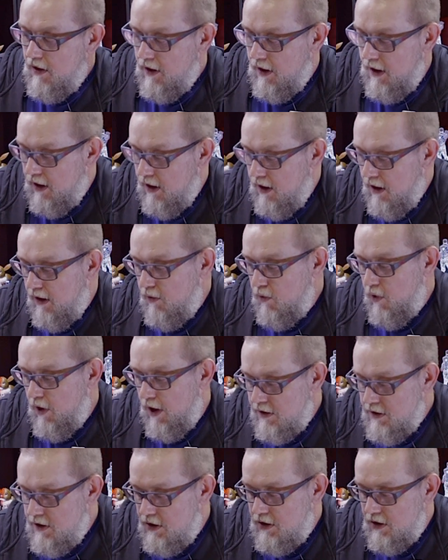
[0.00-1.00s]

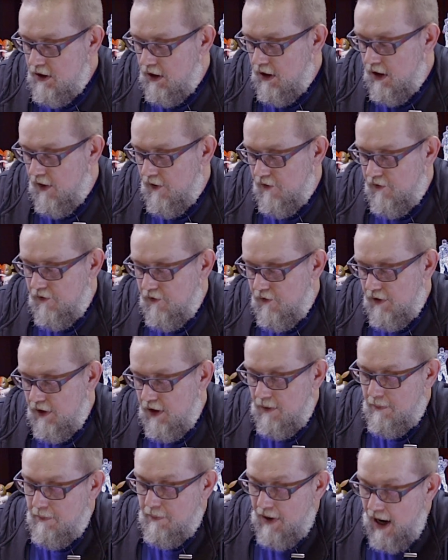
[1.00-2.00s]
watts of
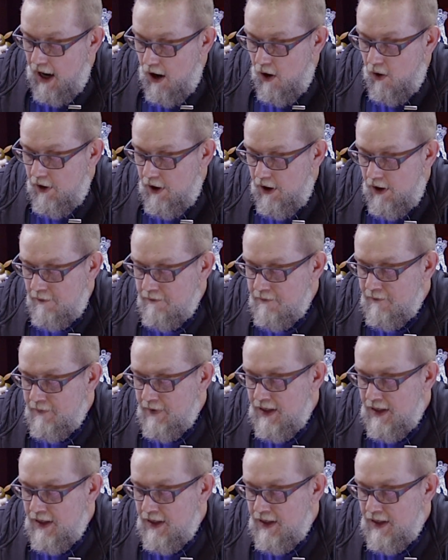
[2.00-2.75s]
power.